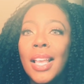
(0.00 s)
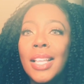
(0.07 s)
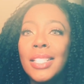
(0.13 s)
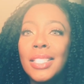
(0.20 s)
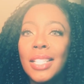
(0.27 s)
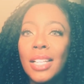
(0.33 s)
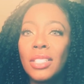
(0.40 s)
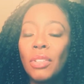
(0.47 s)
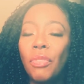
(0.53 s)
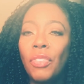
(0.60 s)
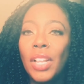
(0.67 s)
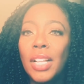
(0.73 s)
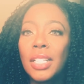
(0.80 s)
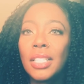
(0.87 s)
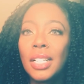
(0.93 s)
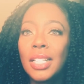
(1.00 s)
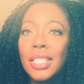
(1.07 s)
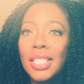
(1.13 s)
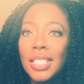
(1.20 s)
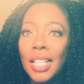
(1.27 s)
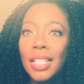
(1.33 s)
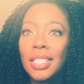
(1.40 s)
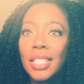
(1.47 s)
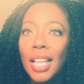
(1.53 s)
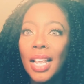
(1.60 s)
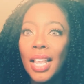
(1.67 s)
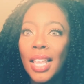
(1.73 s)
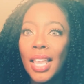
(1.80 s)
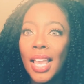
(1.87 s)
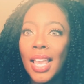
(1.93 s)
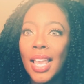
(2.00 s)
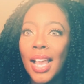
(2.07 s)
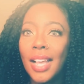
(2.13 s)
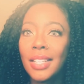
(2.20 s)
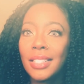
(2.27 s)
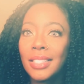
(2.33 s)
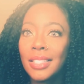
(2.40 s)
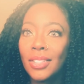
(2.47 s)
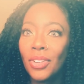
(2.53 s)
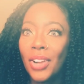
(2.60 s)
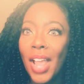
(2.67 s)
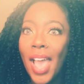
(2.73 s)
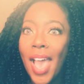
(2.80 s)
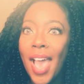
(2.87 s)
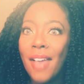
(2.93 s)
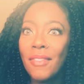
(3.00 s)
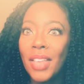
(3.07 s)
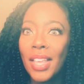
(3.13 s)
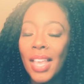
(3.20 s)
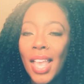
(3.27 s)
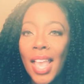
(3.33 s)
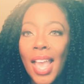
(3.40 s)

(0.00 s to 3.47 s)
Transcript: in such flux and such chaos or havoc